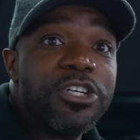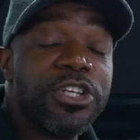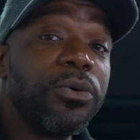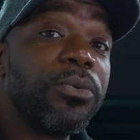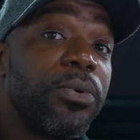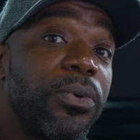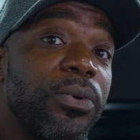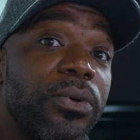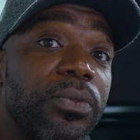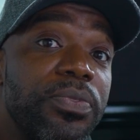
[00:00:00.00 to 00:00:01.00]
So
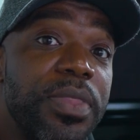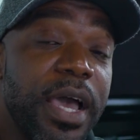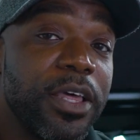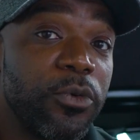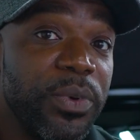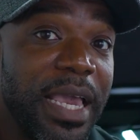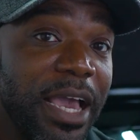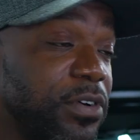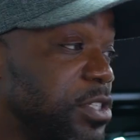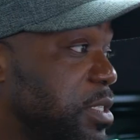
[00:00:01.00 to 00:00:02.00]
now that we
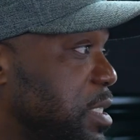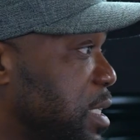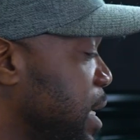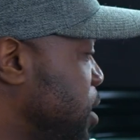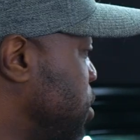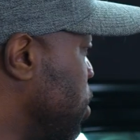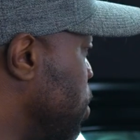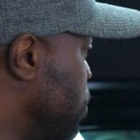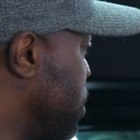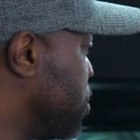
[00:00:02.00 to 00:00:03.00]
have a slight
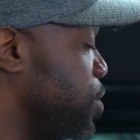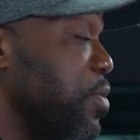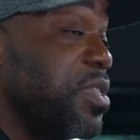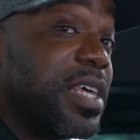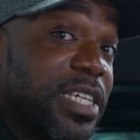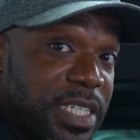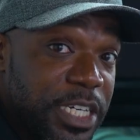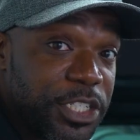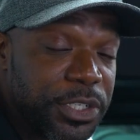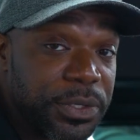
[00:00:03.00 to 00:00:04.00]
solution to this
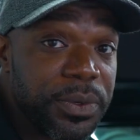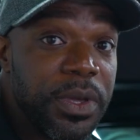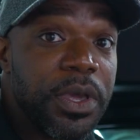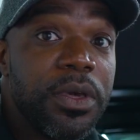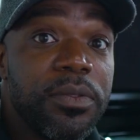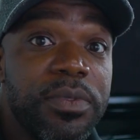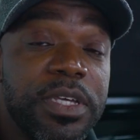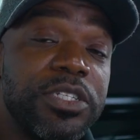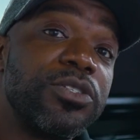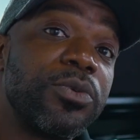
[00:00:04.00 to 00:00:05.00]
issue,
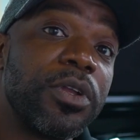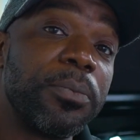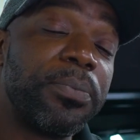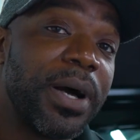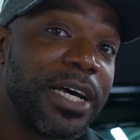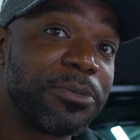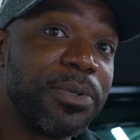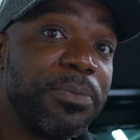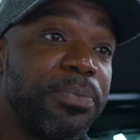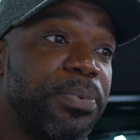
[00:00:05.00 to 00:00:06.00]
this is going to
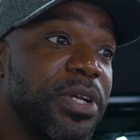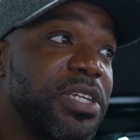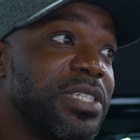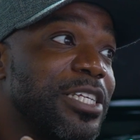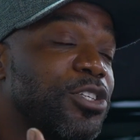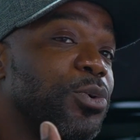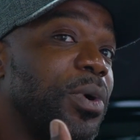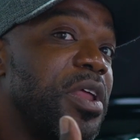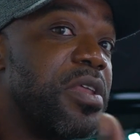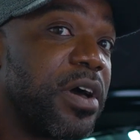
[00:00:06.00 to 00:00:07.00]
possibly put us
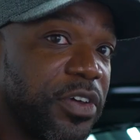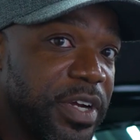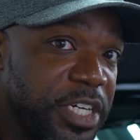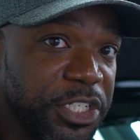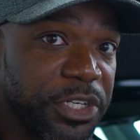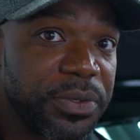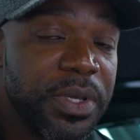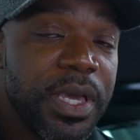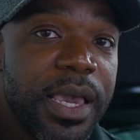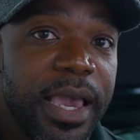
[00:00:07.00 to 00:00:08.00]
into another issue,
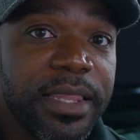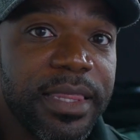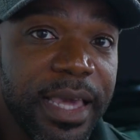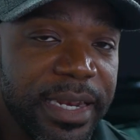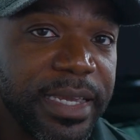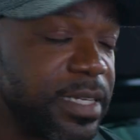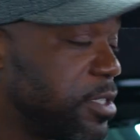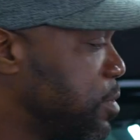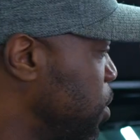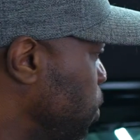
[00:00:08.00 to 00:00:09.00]
and that is